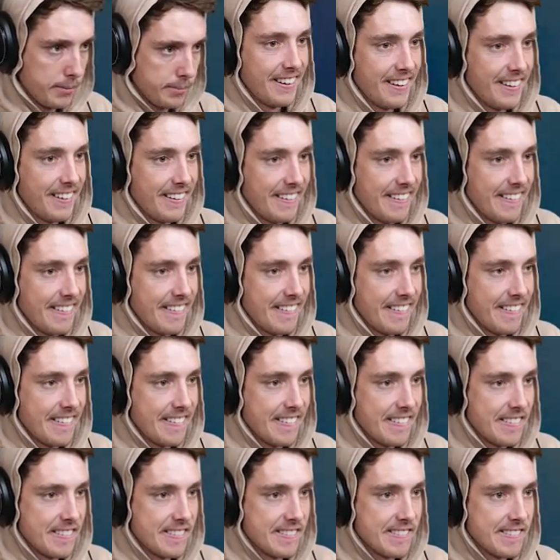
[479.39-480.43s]
I'm gonna, I'm gonna
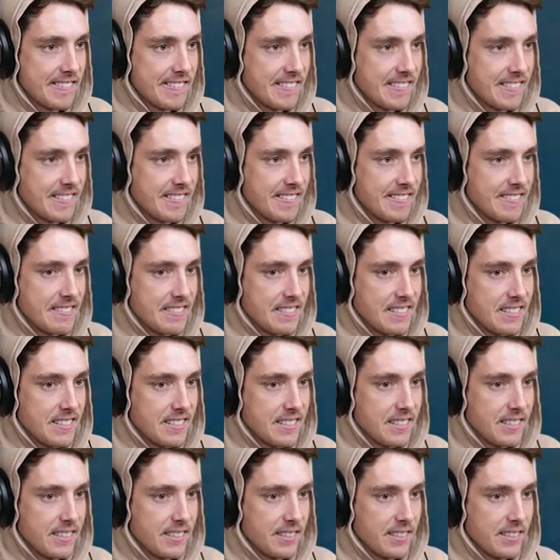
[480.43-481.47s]
knock him out. I'm gonna knock him out.